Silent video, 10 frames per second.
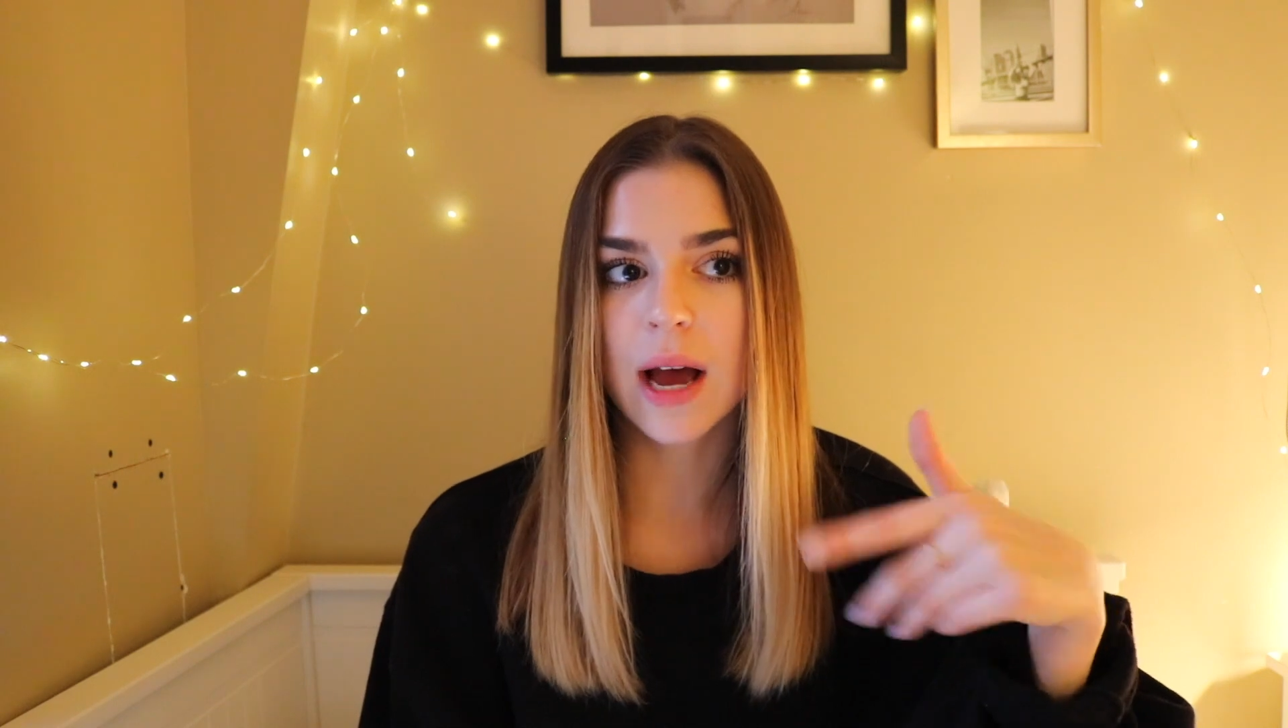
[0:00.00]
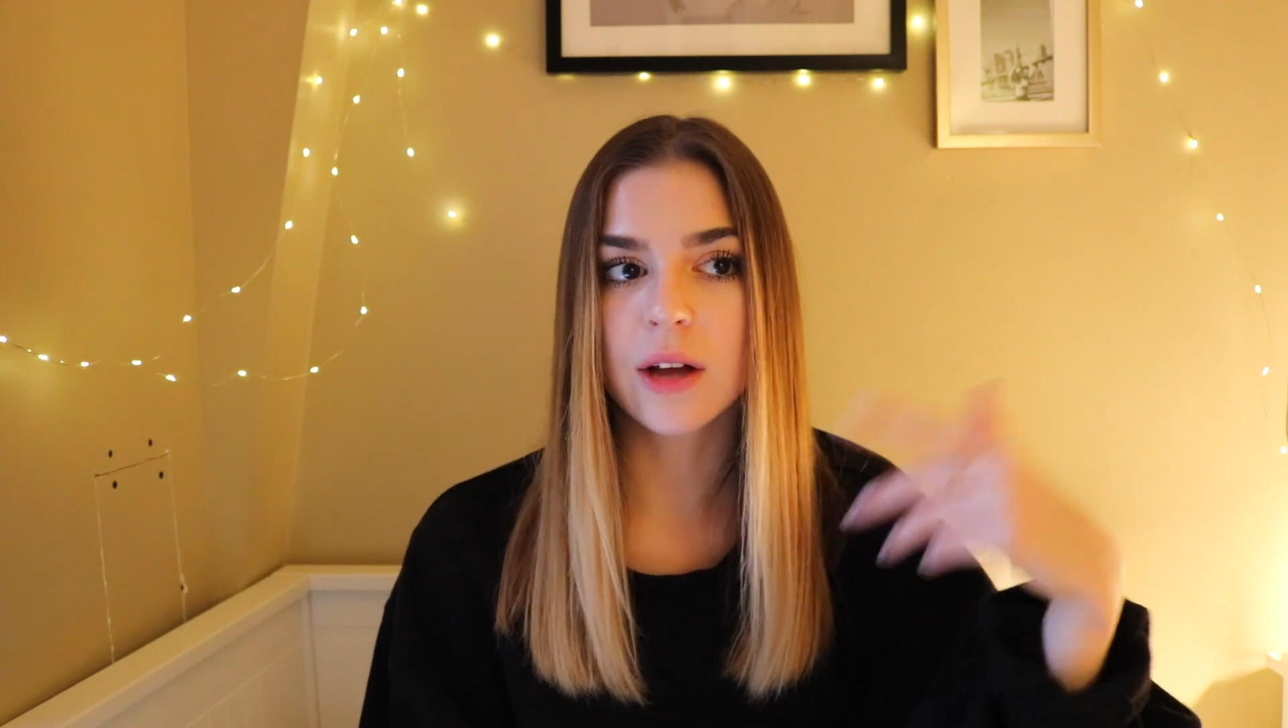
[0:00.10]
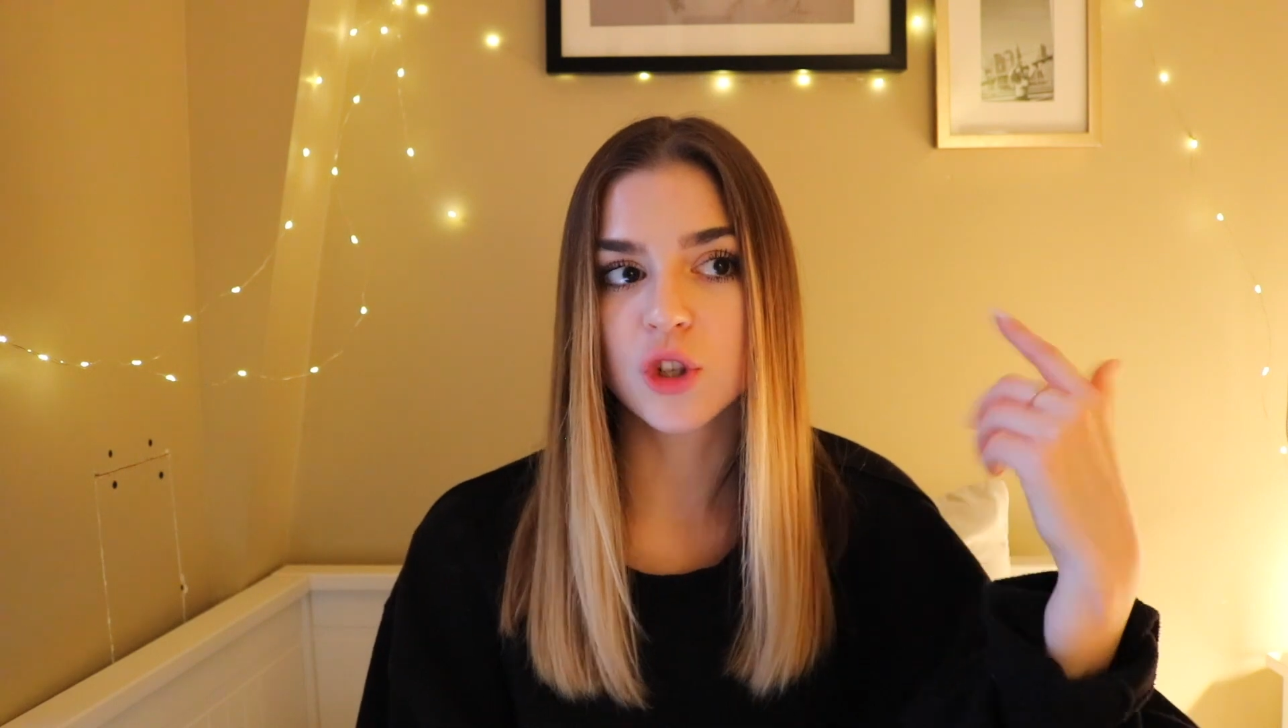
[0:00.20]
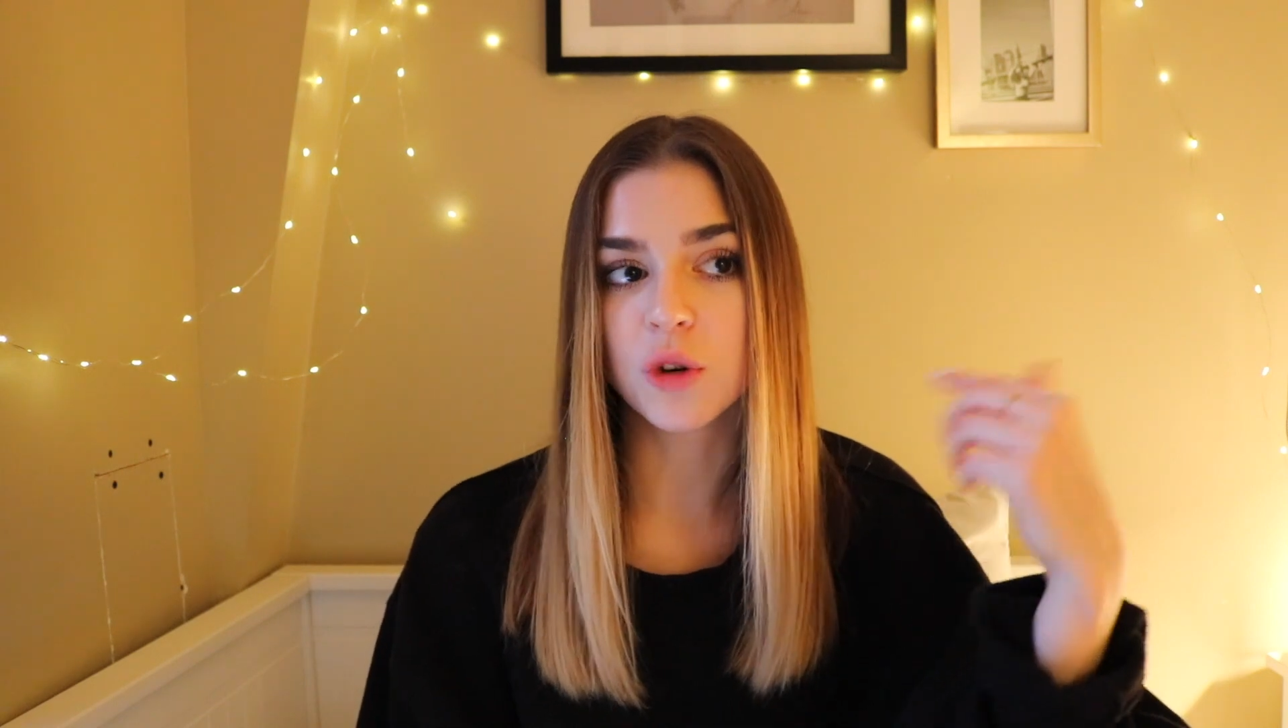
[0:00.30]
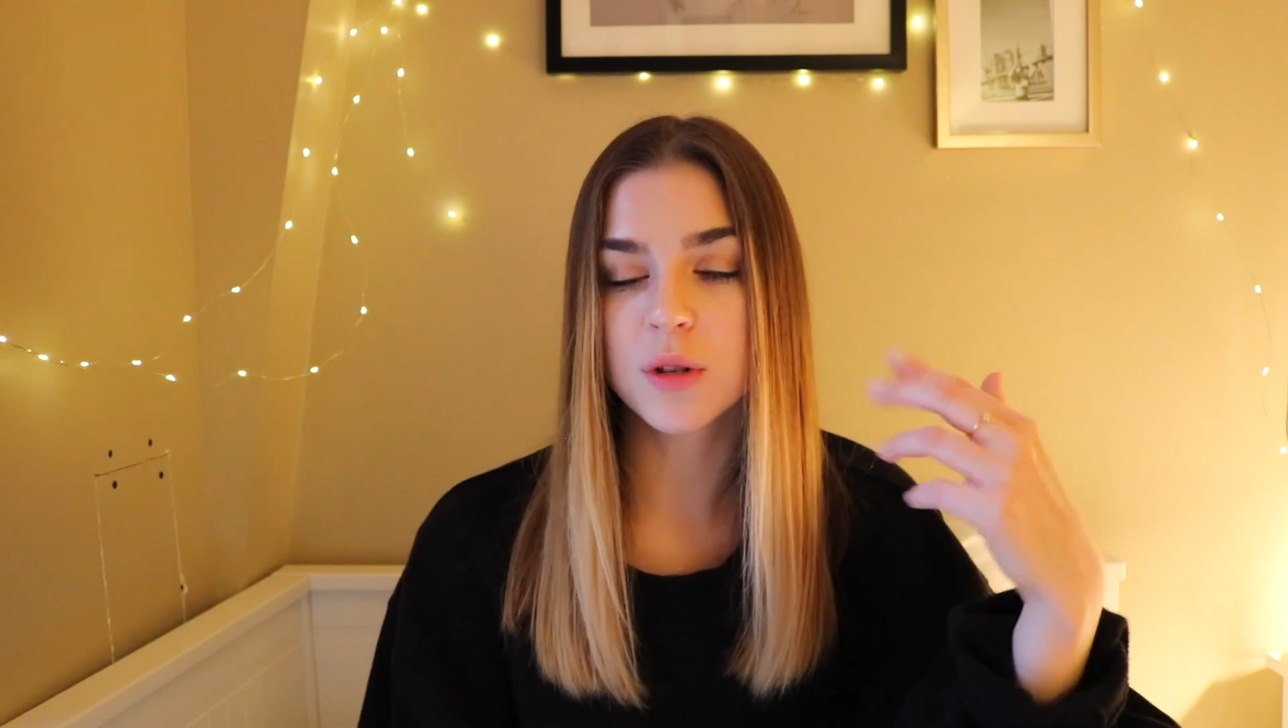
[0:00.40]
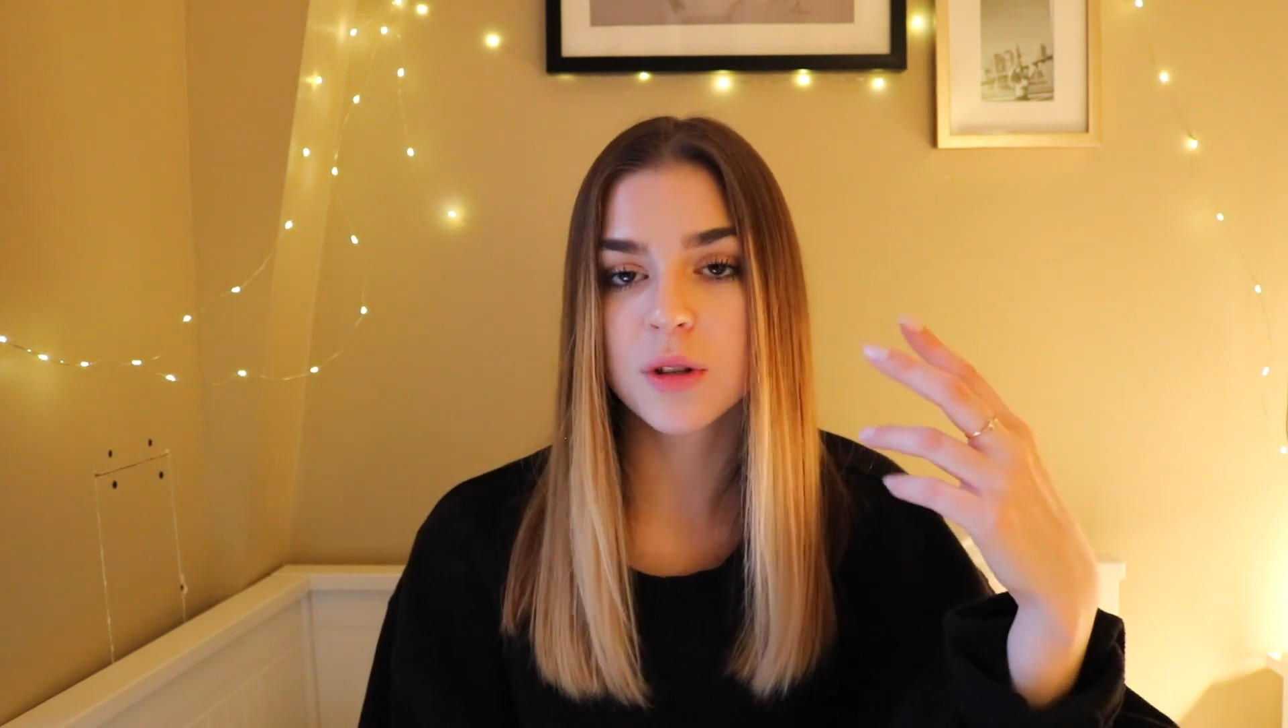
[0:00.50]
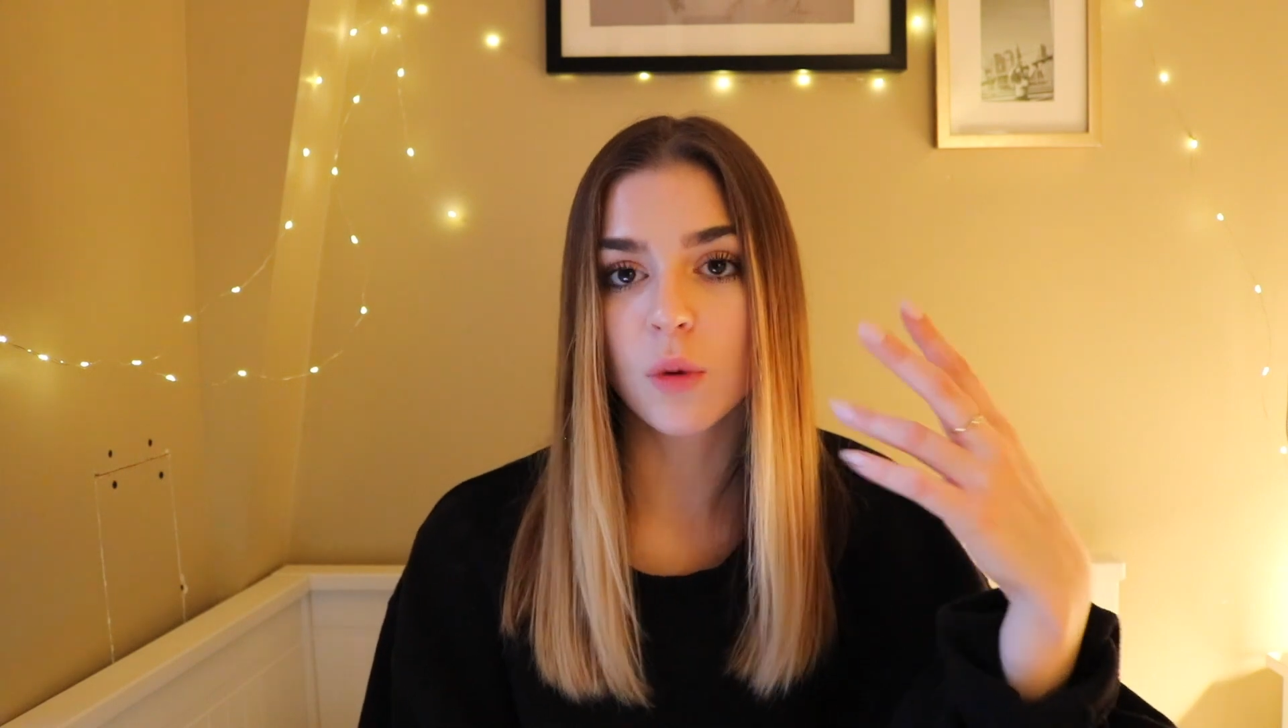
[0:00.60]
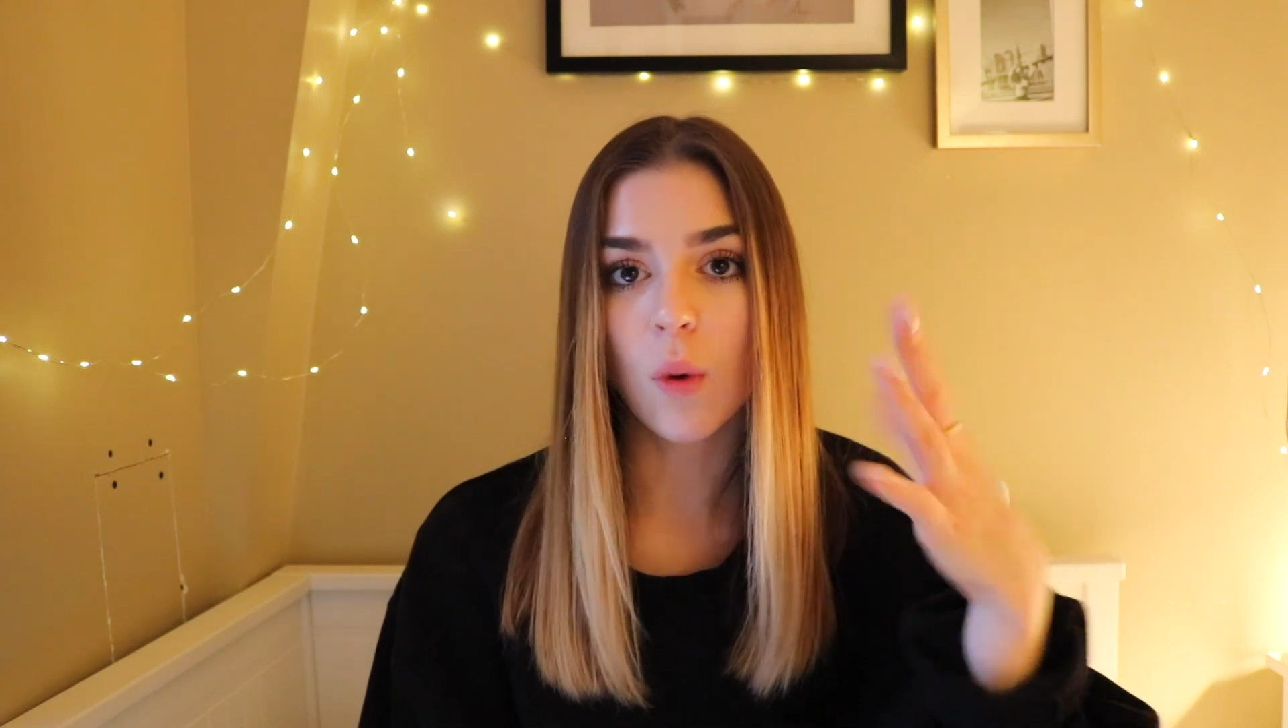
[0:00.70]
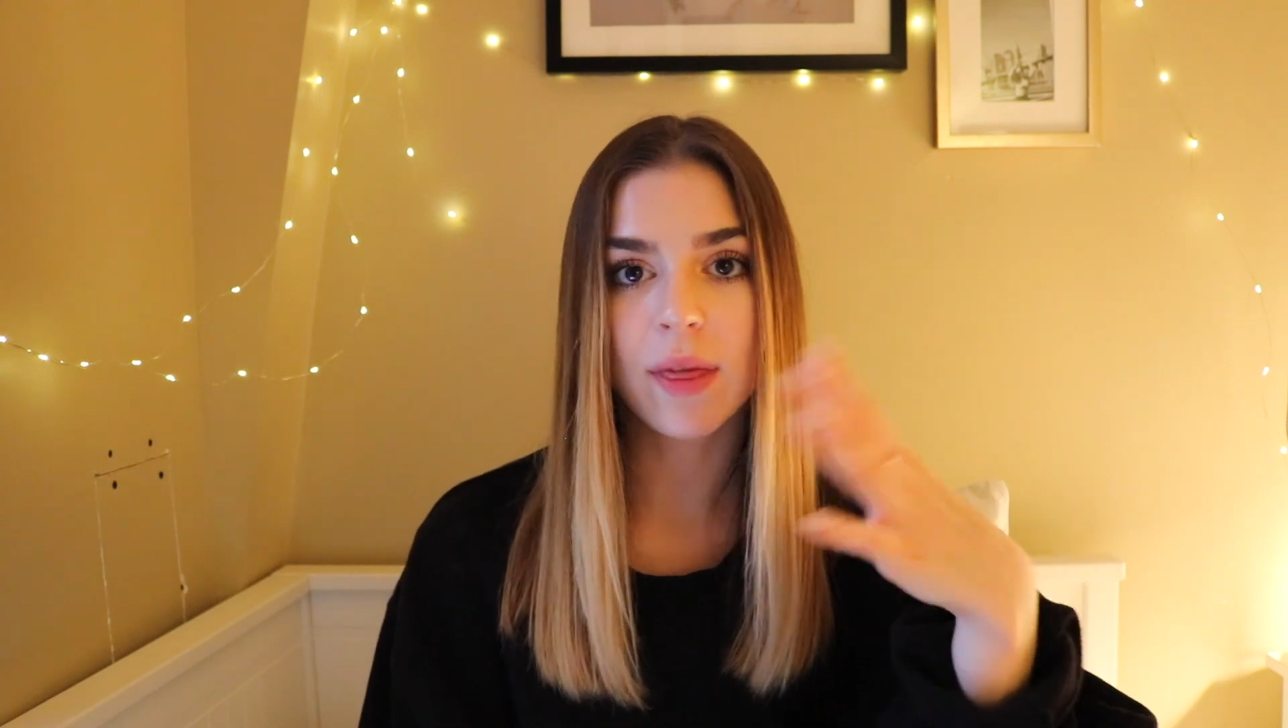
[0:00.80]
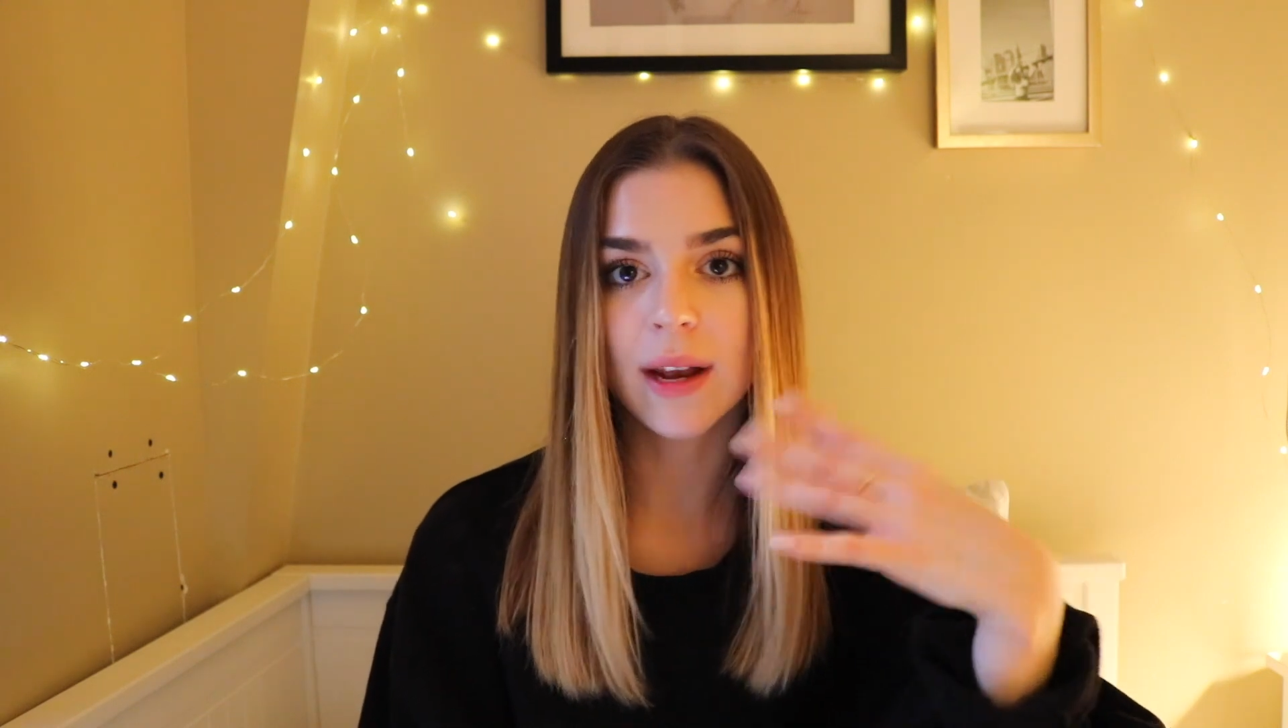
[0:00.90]
I chose
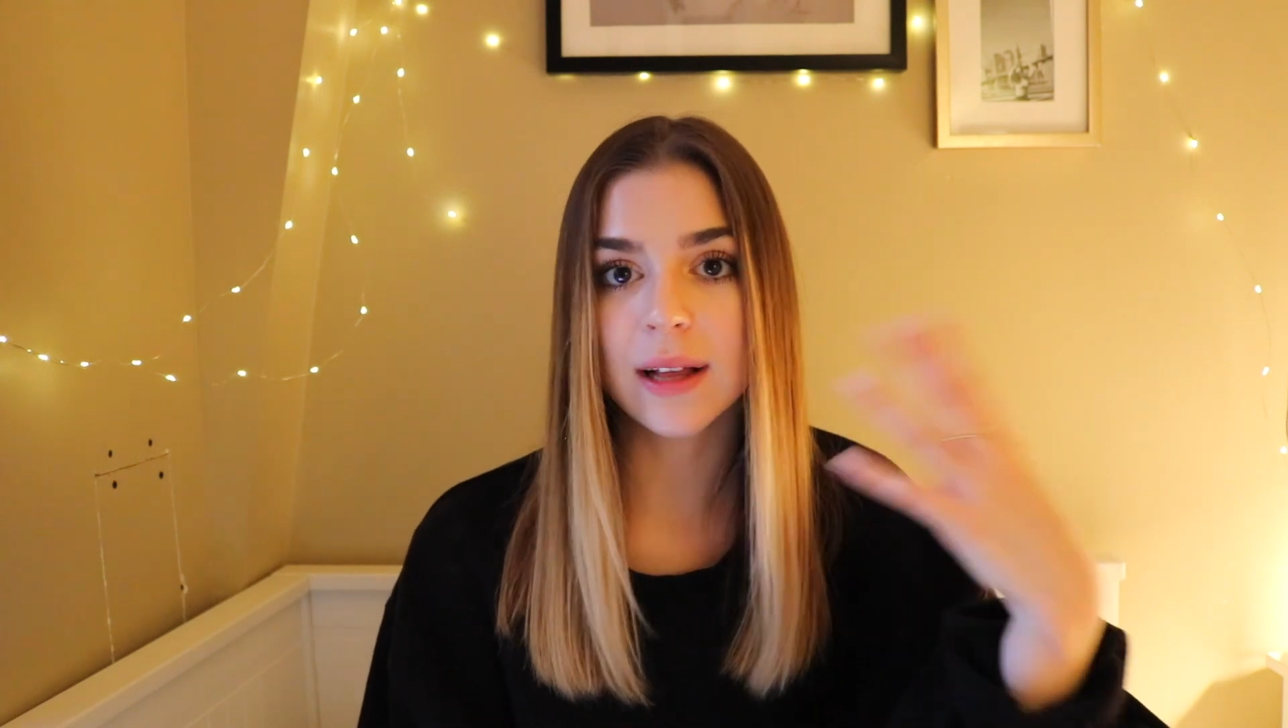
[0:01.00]
the one that